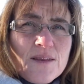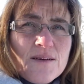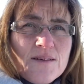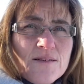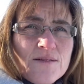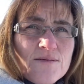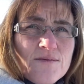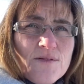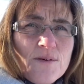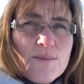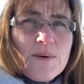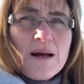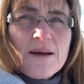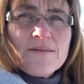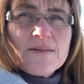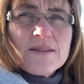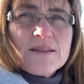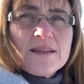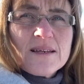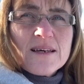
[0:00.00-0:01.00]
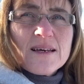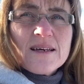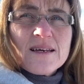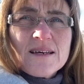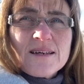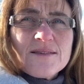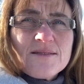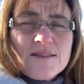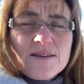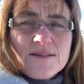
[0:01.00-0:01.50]
From having
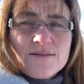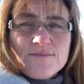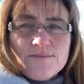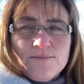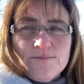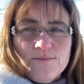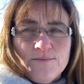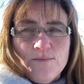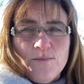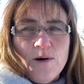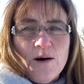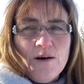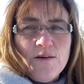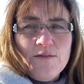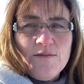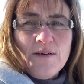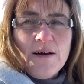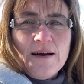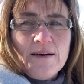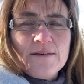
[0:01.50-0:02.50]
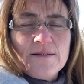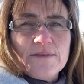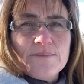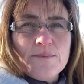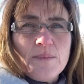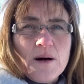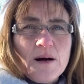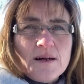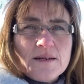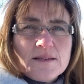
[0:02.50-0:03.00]
the welfare in
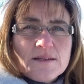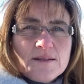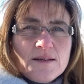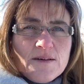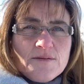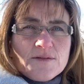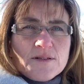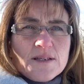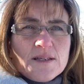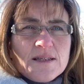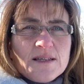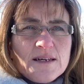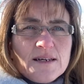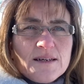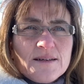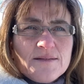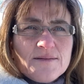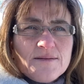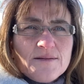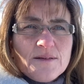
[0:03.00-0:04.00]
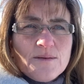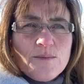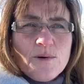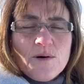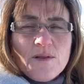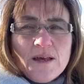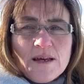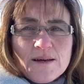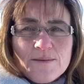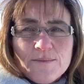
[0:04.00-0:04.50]
mind, obviously the more
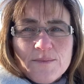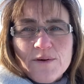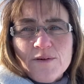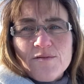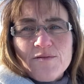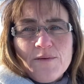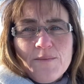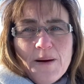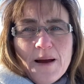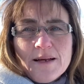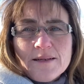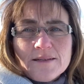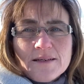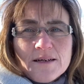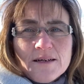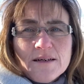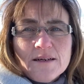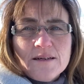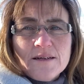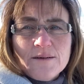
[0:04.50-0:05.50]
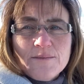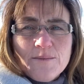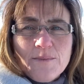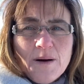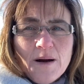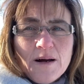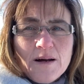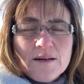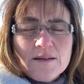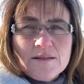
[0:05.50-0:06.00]
they can move the better,
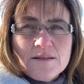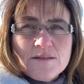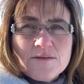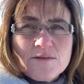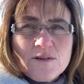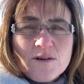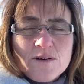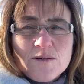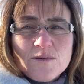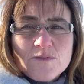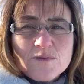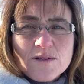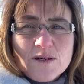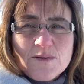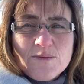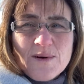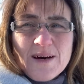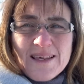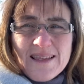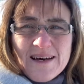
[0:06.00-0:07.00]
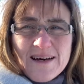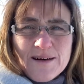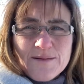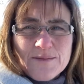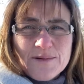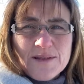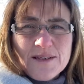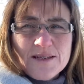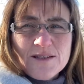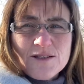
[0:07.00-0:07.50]
but you've got to also weigh that up
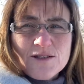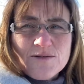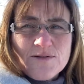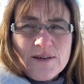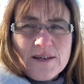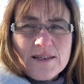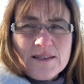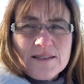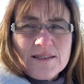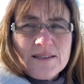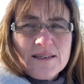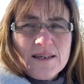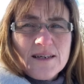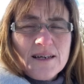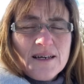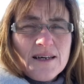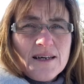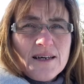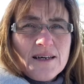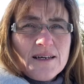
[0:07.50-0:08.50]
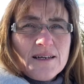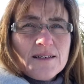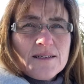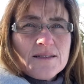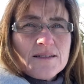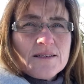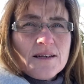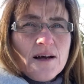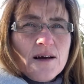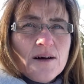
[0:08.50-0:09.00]
with injuries.
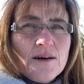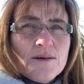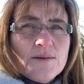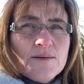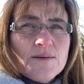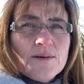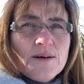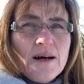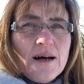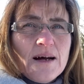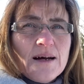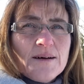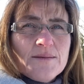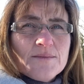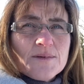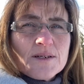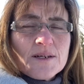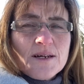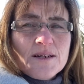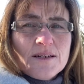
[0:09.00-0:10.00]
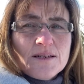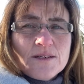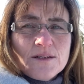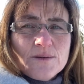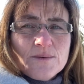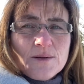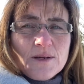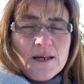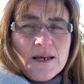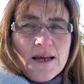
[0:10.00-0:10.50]
So you can only do
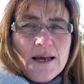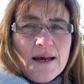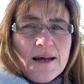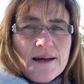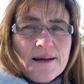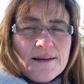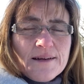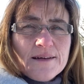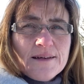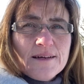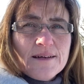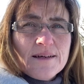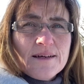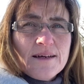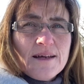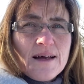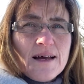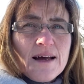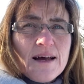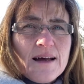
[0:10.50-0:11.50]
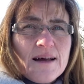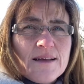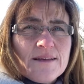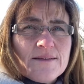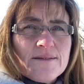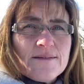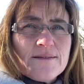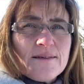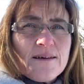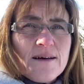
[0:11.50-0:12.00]
what you can,
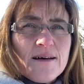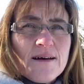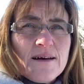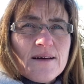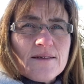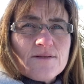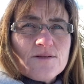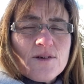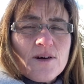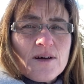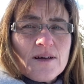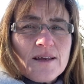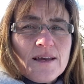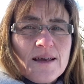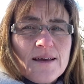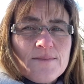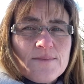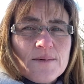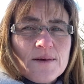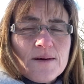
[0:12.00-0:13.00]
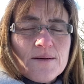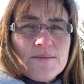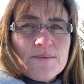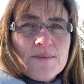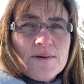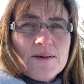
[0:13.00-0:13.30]
and try and keep them